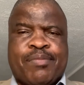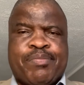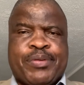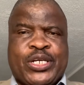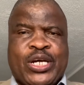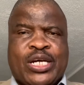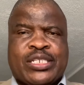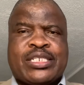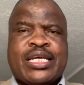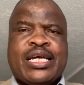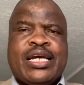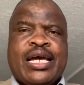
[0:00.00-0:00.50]

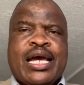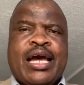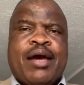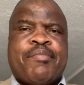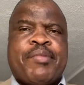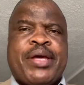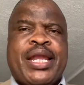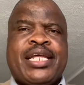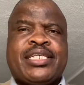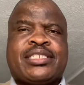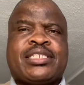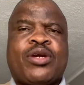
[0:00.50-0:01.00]
because a
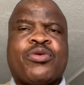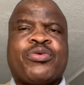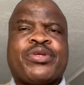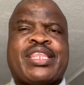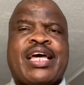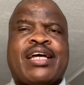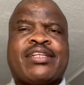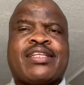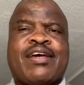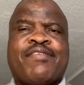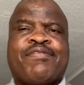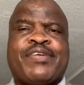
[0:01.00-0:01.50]
ministry
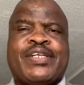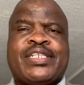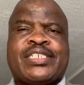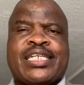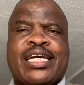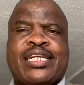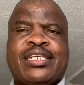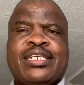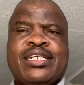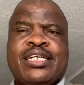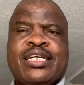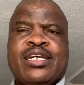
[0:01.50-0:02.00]
without a
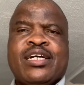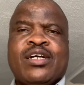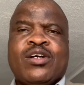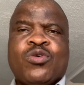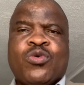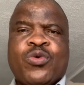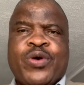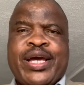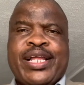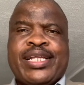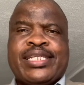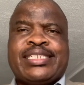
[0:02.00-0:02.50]
vision
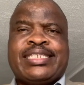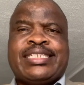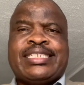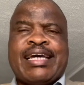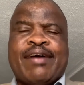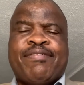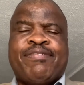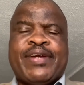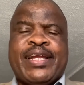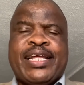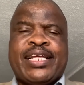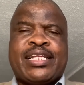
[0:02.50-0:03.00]
will
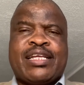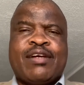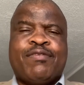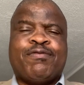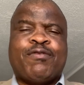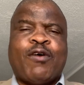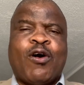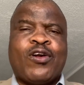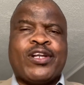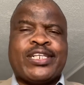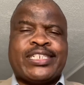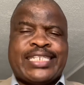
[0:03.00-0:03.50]
definitely
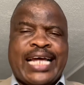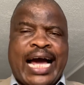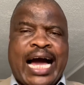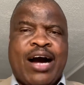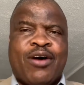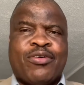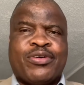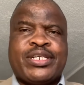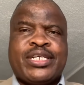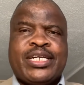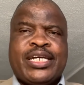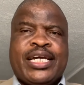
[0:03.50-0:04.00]
fall
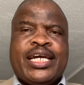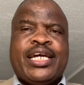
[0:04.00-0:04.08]
down.